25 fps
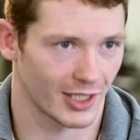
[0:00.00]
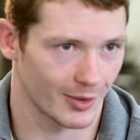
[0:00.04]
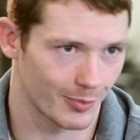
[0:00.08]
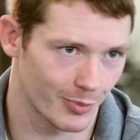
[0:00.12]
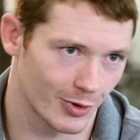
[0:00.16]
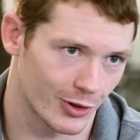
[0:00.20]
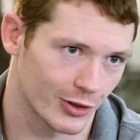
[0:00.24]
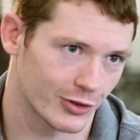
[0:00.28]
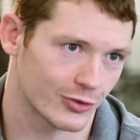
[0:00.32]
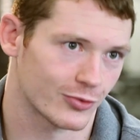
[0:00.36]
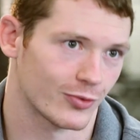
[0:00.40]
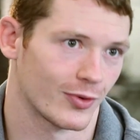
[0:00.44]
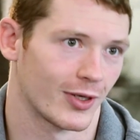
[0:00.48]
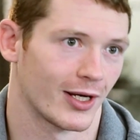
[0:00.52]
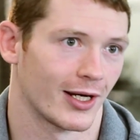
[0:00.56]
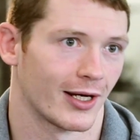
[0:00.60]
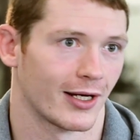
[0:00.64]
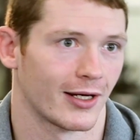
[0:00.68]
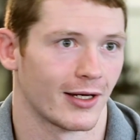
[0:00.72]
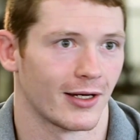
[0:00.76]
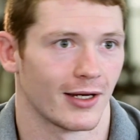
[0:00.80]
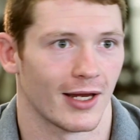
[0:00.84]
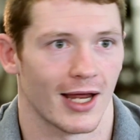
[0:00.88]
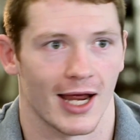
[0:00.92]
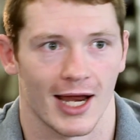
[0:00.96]
Jake
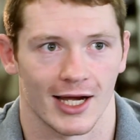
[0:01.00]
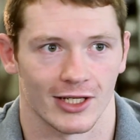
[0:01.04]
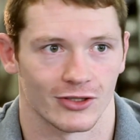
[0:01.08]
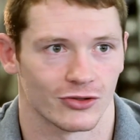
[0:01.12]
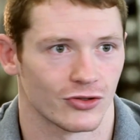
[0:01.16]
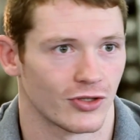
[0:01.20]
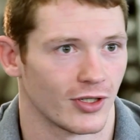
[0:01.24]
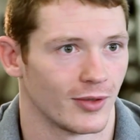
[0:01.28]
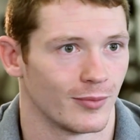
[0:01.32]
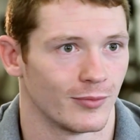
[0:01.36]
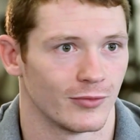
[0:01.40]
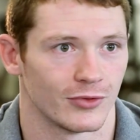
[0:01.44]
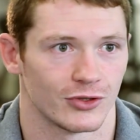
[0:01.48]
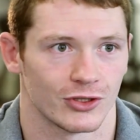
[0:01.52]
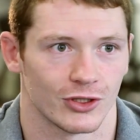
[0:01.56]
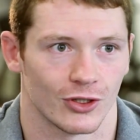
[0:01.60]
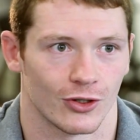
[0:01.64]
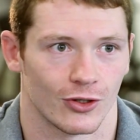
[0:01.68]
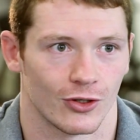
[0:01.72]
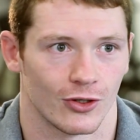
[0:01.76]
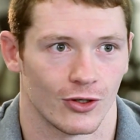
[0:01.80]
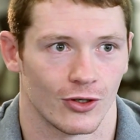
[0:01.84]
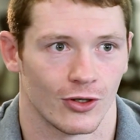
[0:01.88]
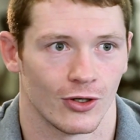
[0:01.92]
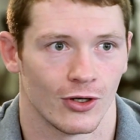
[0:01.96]
Boswick, Ash
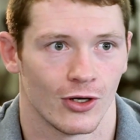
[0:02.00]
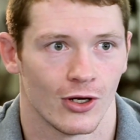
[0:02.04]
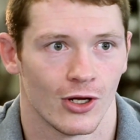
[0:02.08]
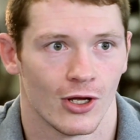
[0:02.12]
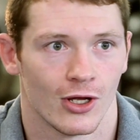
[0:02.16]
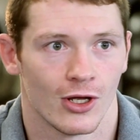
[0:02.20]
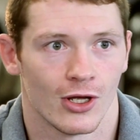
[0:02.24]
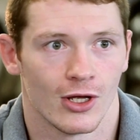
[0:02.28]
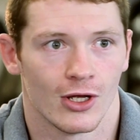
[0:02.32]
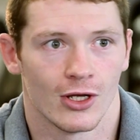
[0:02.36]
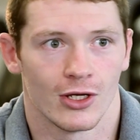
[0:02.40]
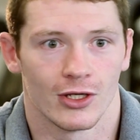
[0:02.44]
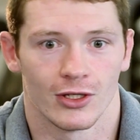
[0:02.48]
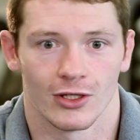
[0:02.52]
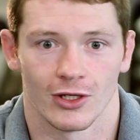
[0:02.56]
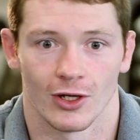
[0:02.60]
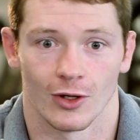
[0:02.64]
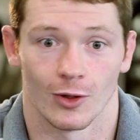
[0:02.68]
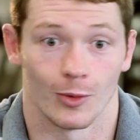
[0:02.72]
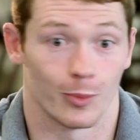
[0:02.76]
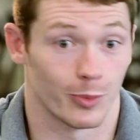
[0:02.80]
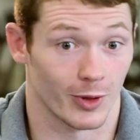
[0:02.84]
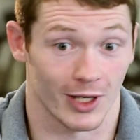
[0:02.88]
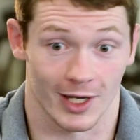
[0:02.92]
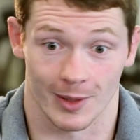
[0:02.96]
Grimshaw,
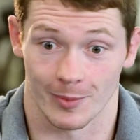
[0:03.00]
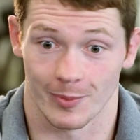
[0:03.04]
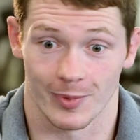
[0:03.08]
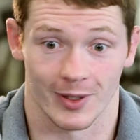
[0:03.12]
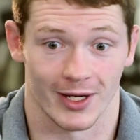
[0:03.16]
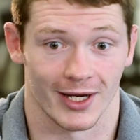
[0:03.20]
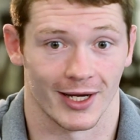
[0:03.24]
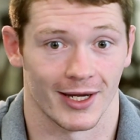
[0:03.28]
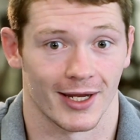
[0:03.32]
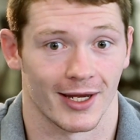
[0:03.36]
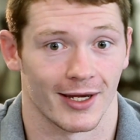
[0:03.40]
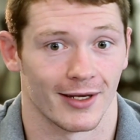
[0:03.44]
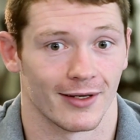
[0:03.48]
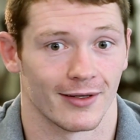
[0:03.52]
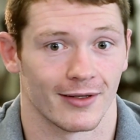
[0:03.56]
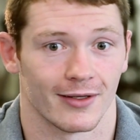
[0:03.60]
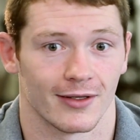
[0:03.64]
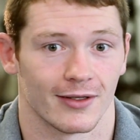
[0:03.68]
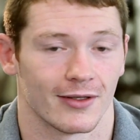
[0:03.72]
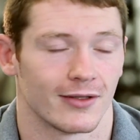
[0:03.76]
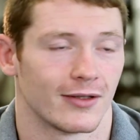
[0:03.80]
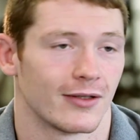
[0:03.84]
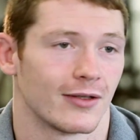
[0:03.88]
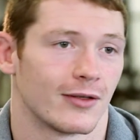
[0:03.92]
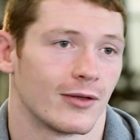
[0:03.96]
Brad Pickett,
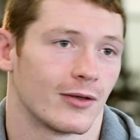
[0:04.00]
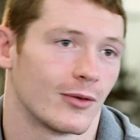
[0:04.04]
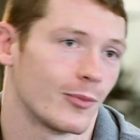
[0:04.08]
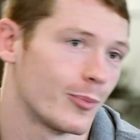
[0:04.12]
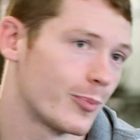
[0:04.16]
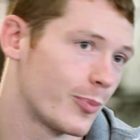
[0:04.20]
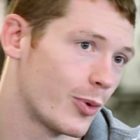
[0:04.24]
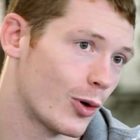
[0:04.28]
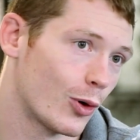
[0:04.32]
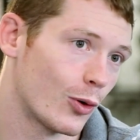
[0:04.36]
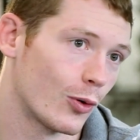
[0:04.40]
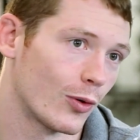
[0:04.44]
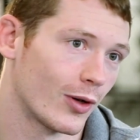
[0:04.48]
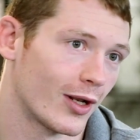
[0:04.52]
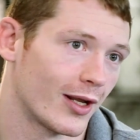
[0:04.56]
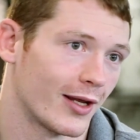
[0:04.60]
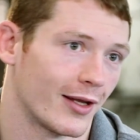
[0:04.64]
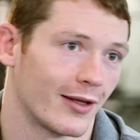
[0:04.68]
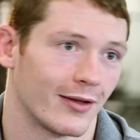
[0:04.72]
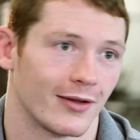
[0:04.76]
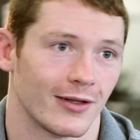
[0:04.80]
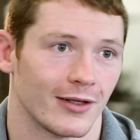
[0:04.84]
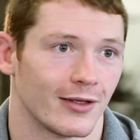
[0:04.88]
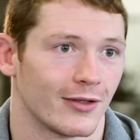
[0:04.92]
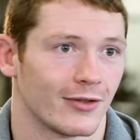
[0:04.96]

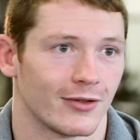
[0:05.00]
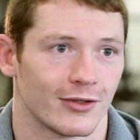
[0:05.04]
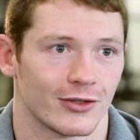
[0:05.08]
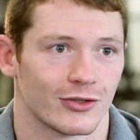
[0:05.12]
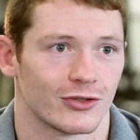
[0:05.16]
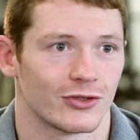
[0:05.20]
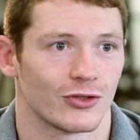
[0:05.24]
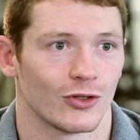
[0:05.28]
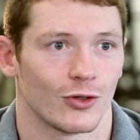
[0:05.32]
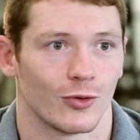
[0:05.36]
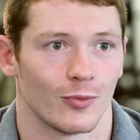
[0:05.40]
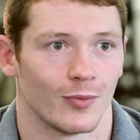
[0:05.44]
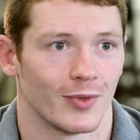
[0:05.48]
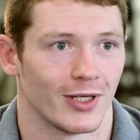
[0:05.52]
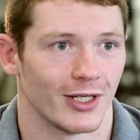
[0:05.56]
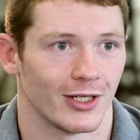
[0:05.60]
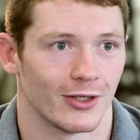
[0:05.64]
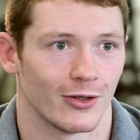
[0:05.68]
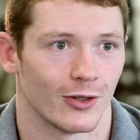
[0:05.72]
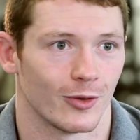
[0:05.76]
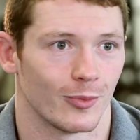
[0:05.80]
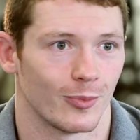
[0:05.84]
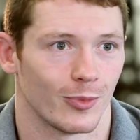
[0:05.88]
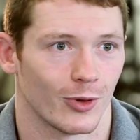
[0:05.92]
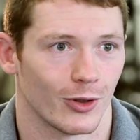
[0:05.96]
Bowler. There's so many
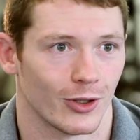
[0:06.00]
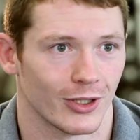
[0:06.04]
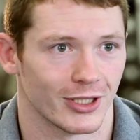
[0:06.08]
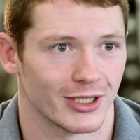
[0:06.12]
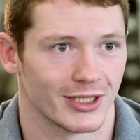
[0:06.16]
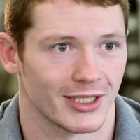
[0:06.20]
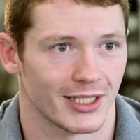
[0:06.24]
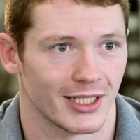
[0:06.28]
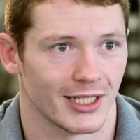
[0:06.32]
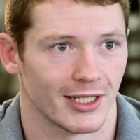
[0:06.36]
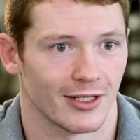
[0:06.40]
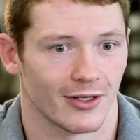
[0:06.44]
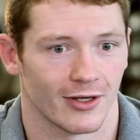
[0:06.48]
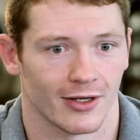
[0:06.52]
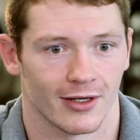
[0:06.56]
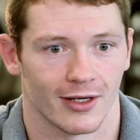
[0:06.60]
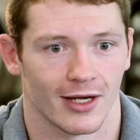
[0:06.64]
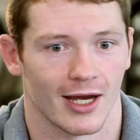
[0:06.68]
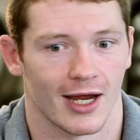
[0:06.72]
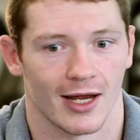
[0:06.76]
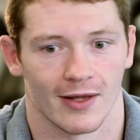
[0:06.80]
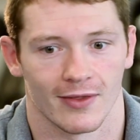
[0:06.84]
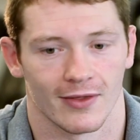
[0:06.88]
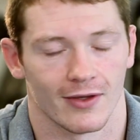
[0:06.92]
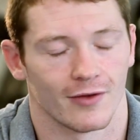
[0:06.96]
good boys here,
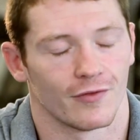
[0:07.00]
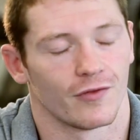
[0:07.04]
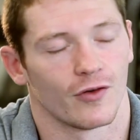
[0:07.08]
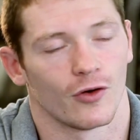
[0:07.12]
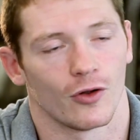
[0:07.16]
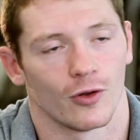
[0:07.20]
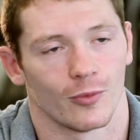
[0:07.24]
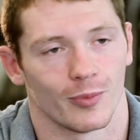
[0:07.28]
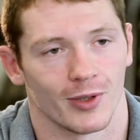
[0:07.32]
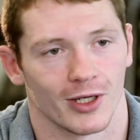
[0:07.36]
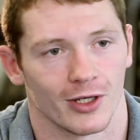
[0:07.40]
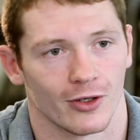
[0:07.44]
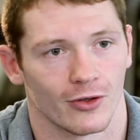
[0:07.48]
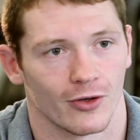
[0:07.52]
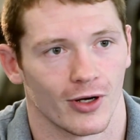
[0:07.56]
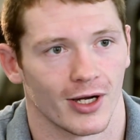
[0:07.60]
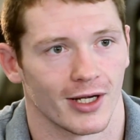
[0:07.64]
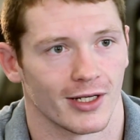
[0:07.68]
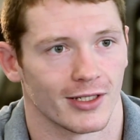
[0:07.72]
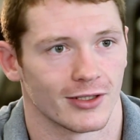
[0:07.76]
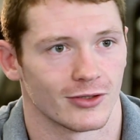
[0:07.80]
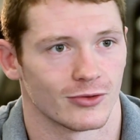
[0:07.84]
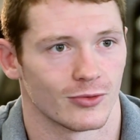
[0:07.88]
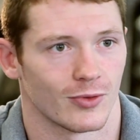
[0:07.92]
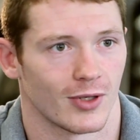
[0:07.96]
and they've all been
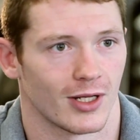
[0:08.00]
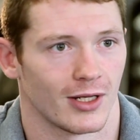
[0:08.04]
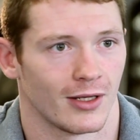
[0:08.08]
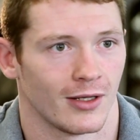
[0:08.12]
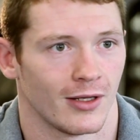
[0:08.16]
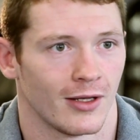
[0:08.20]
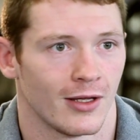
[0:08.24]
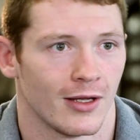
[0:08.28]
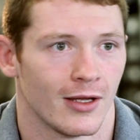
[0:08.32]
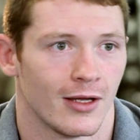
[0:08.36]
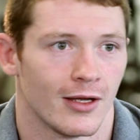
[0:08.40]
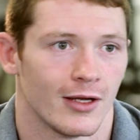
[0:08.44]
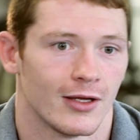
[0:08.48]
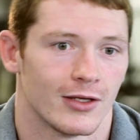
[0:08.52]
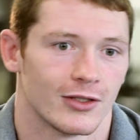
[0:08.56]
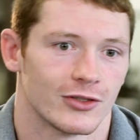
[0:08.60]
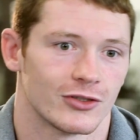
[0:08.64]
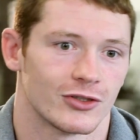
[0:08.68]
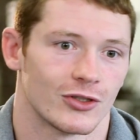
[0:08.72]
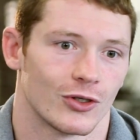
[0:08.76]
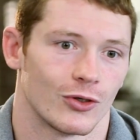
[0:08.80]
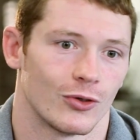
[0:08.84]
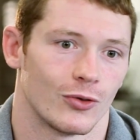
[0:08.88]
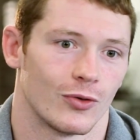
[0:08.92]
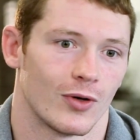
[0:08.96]
great as well.
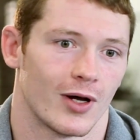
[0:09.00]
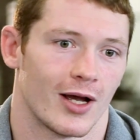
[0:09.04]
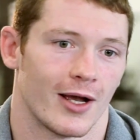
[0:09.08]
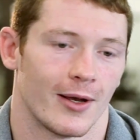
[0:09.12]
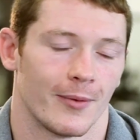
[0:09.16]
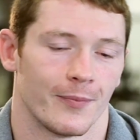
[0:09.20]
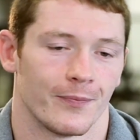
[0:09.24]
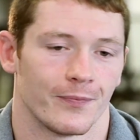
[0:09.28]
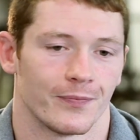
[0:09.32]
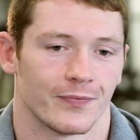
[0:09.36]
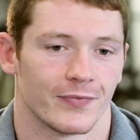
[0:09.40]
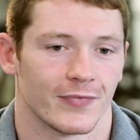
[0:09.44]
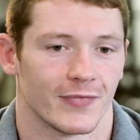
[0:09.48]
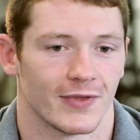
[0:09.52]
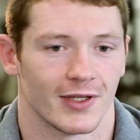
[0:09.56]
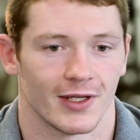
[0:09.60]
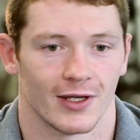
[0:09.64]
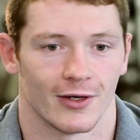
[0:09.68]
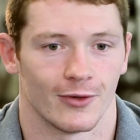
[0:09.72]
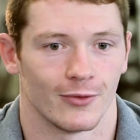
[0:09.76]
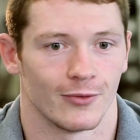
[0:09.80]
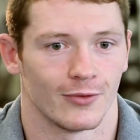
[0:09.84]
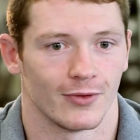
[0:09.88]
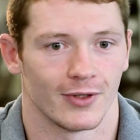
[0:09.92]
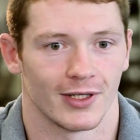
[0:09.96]
So
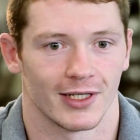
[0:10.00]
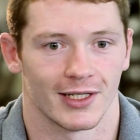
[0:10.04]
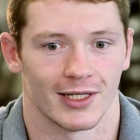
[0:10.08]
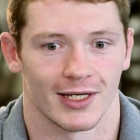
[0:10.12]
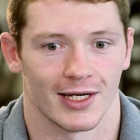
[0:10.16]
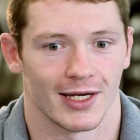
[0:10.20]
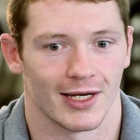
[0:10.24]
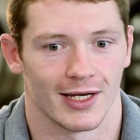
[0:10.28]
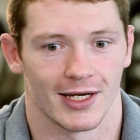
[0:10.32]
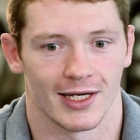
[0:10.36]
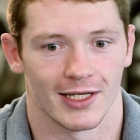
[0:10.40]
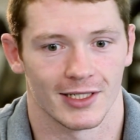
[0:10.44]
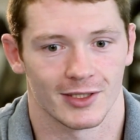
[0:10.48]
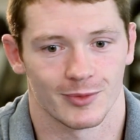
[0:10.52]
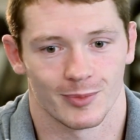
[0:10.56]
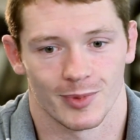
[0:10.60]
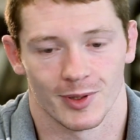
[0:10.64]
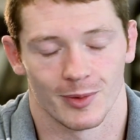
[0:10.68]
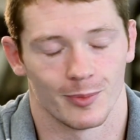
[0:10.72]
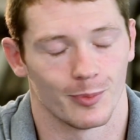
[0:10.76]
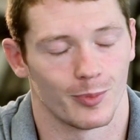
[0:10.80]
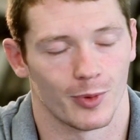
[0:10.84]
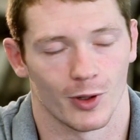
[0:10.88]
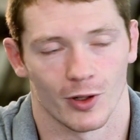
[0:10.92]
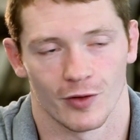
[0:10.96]
it's
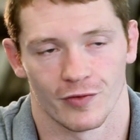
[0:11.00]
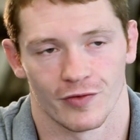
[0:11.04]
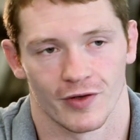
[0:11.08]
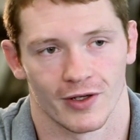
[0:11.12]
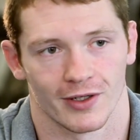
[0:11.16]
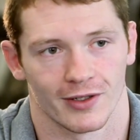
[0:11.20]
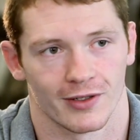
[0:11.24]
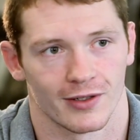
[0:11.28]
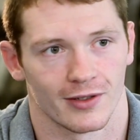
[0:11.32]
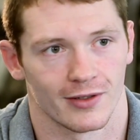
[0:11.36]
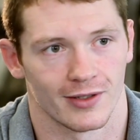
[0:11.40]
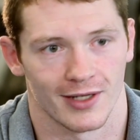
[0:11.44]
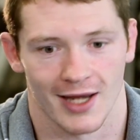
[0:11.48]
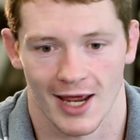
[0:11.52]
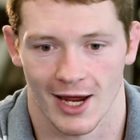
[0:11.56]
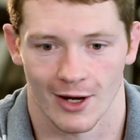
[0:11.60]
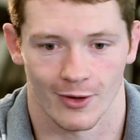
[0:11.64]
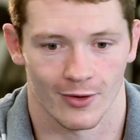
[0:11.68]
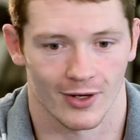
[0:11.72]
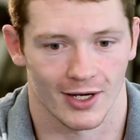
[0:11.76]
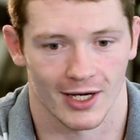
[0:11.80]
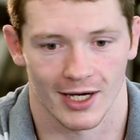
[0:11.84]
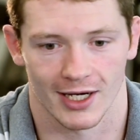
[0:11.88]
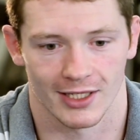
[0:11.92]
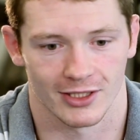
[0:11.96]
been perfect.
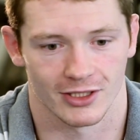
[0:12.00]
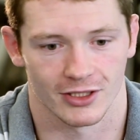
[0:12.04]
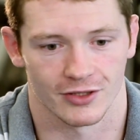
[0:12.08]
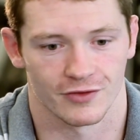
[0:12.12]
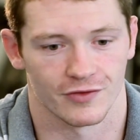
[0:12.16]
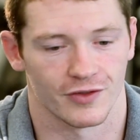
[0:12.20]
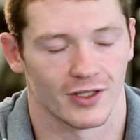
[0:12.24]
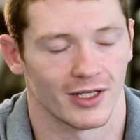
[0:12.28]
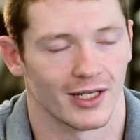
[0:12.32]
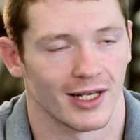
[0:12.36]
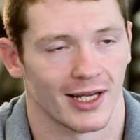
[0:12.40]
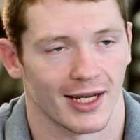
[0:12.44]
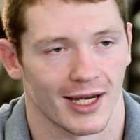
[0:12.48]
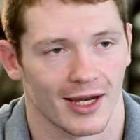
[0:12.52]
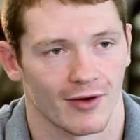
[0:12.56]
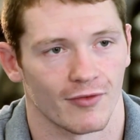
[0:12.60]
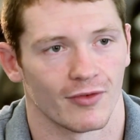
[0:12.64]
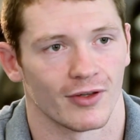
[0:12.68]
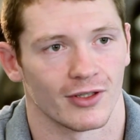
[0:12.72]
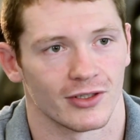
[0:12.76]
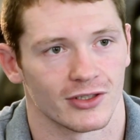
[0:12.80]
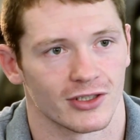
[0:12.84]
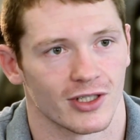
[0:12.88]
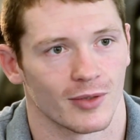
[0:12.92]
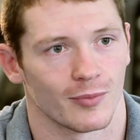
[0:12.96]
Now I just feel like
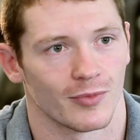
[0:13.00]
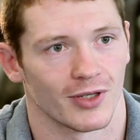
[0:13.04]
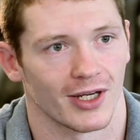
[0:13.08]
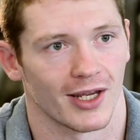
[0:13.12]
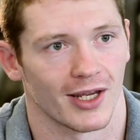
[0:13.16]
everything's come